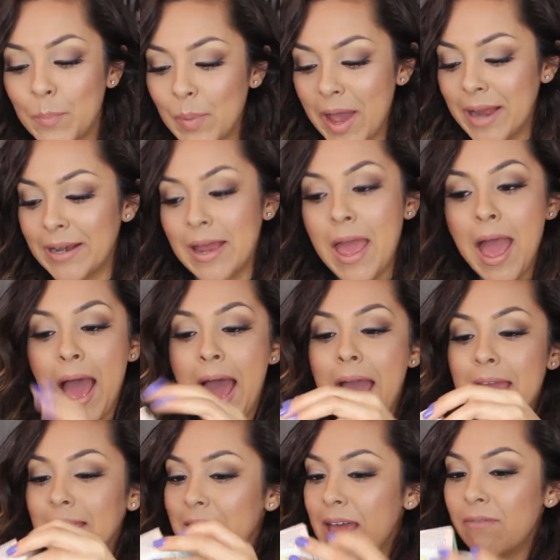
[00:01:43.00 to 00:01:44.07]
But
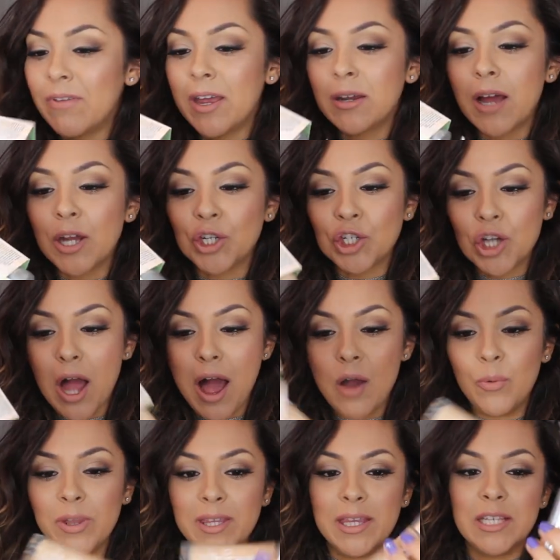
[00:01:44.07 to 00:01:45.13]
I give it a
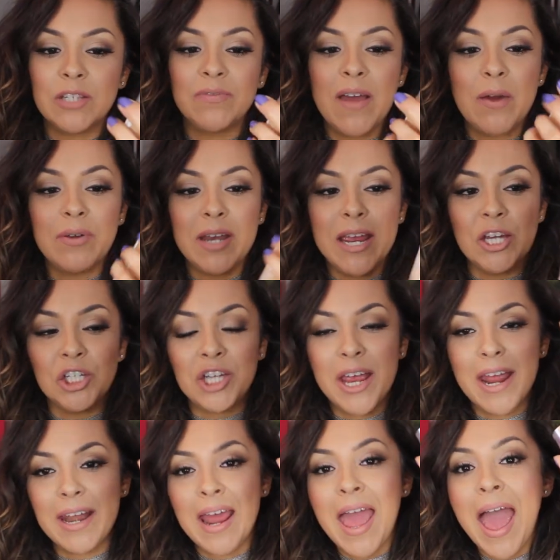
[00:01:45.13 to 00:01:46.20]
shot with this
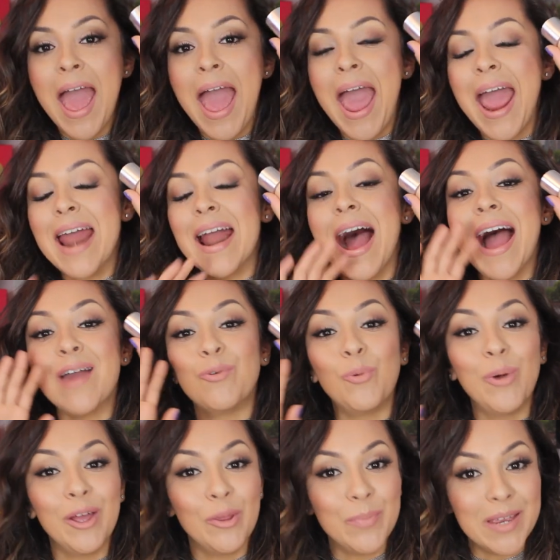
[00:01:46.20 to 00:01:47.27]
foundation, and I
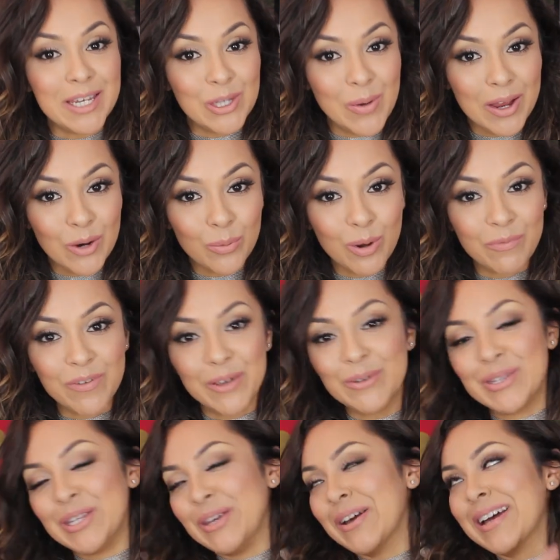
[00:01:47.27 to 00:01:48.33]
will be doing a
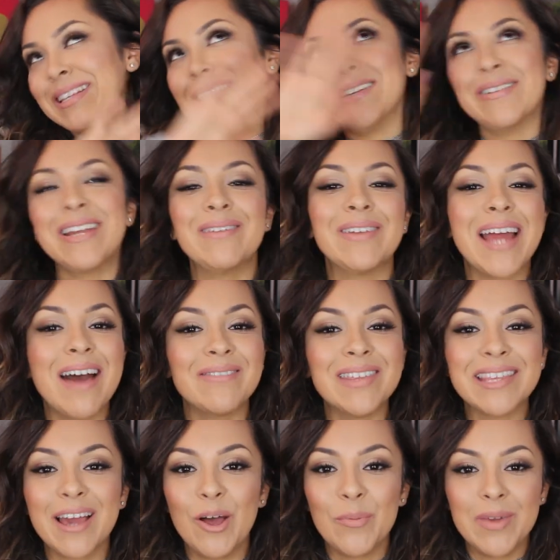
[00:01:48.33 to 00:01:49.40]
review, so you guys don't even have
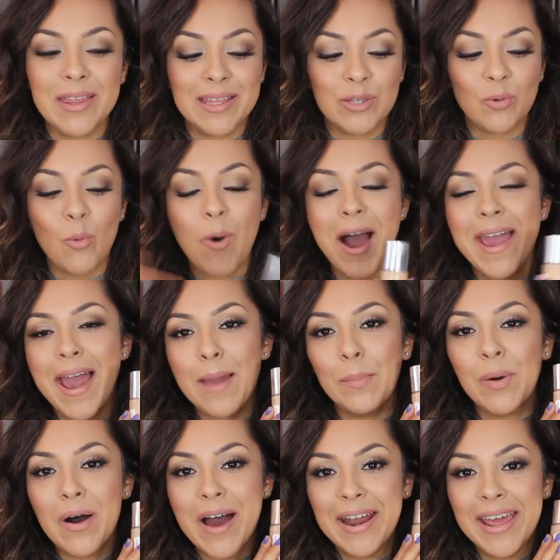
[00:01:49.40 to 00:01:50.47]
to tell me that's why I
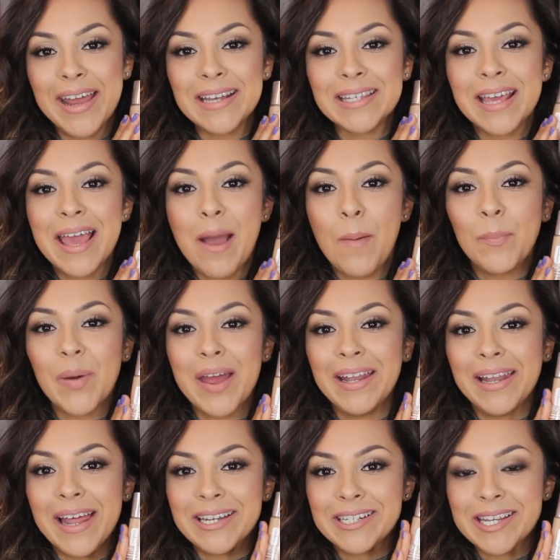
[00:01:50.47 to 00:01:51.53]
bought it.
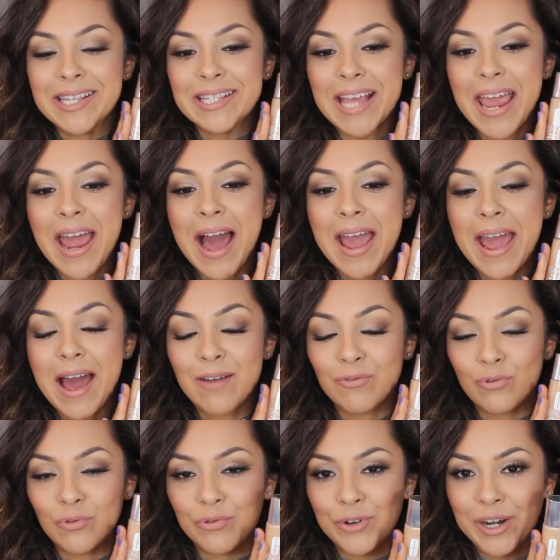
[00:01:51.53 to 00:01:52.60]
But let's just say I
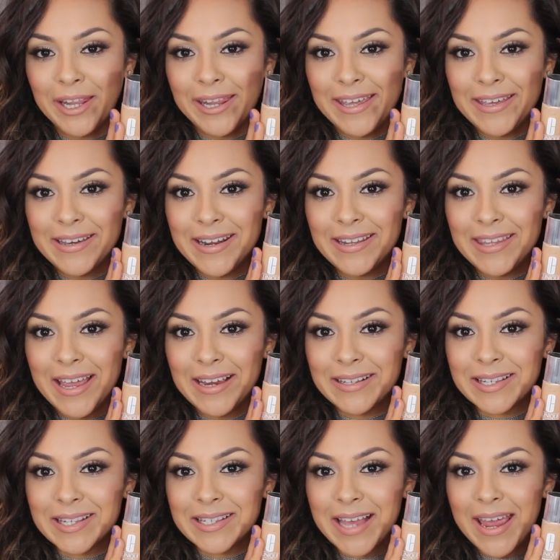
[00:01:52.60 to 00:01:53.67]
have really good
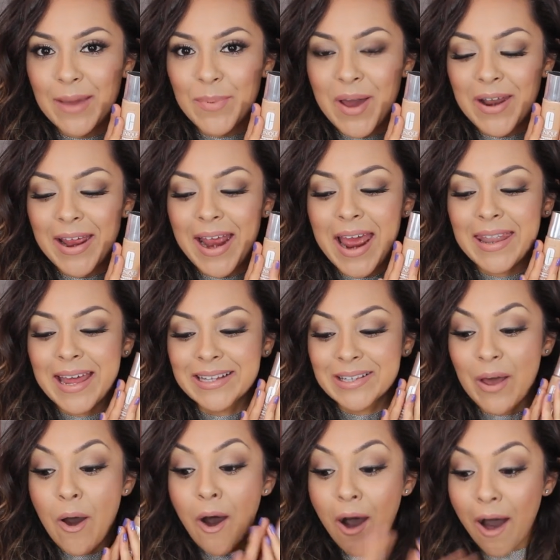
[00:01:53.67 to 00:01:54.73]
things to say about it, and
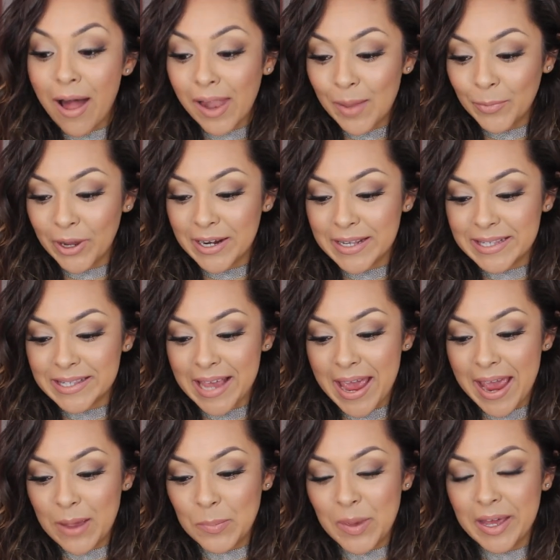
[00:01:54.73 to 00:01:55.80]
that's all I'm gonna
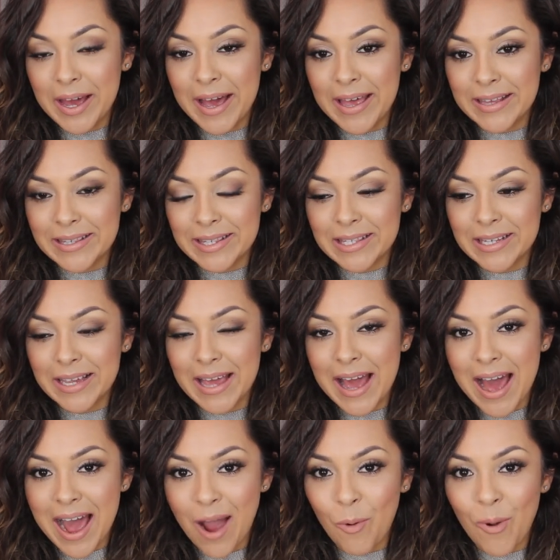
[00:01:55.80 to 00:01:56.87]
say because
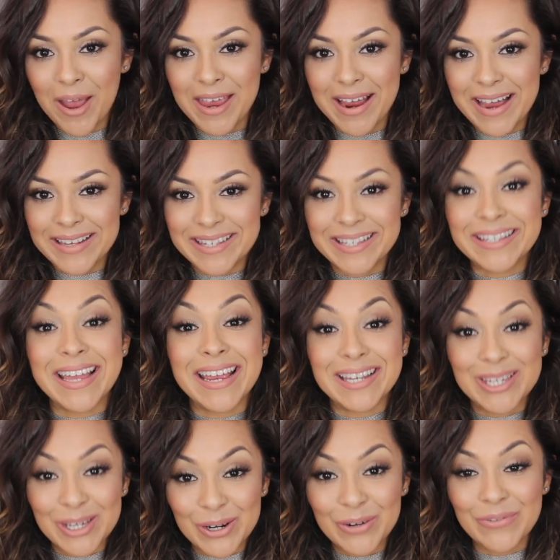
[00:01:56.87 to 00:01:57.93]
I want you guys to stay
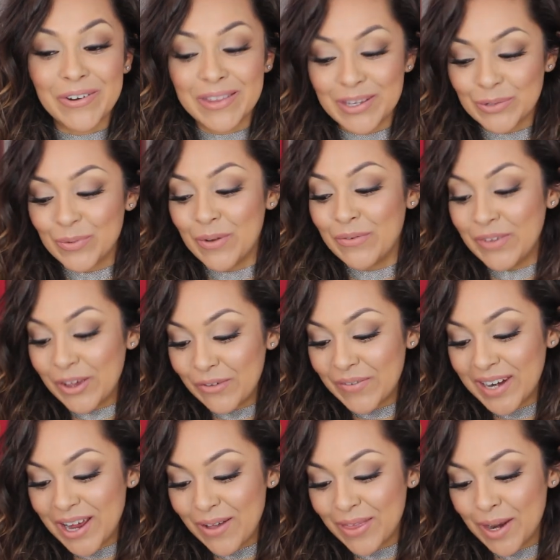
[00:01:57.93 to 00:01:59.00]
tuned for this review
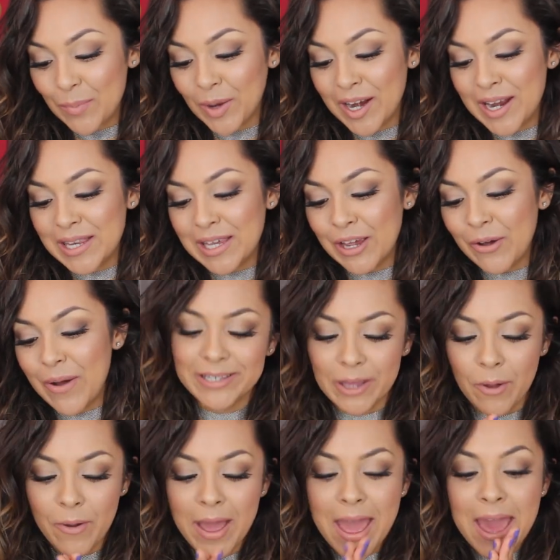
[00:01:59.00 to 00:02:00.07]
video that I'm gonna do.
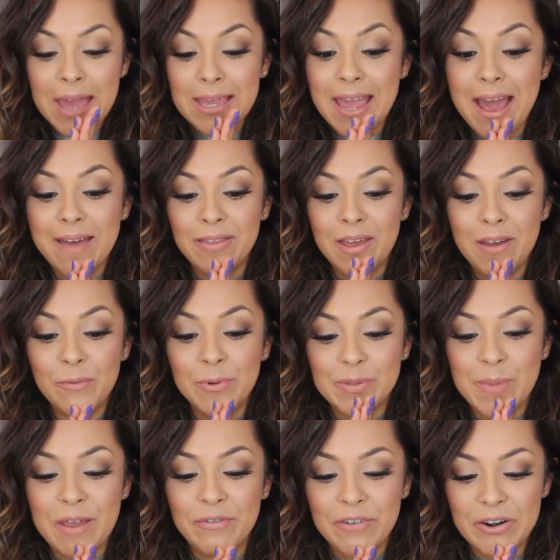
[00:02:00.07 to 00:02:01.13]
So yeah, that
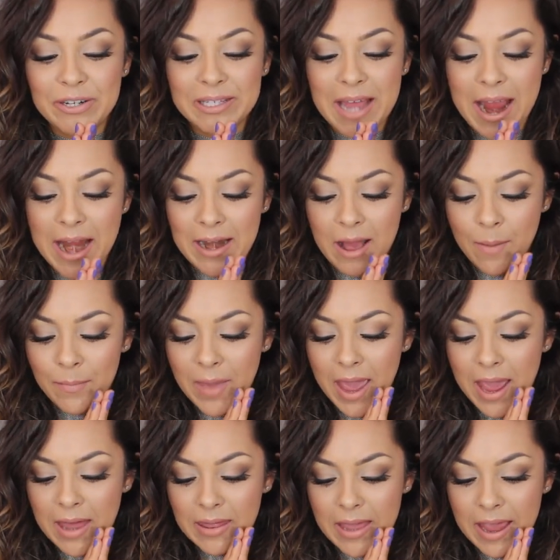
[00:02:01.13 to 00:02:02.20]
was my first item.
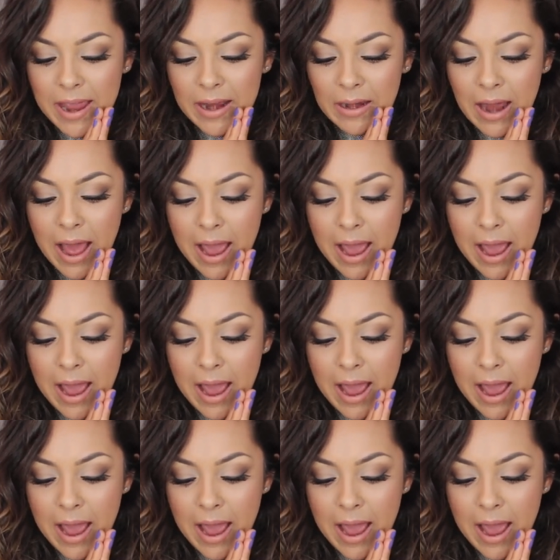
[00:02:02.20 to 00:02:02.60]
And then